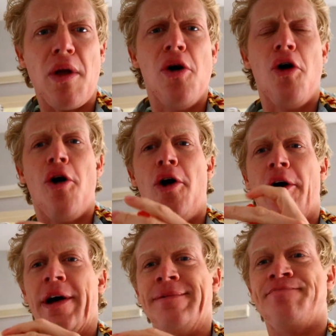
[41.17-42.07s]

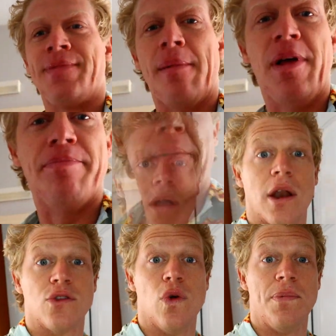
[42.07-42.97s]
I
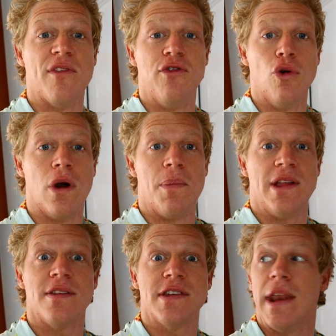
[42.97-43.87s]
gotta sweep the floor a
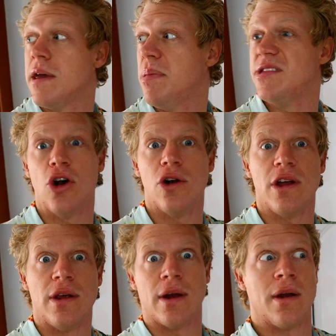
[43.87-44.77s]
bit. It's getting a bit dirty
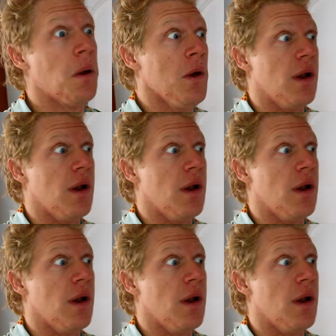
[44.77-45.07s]
in here.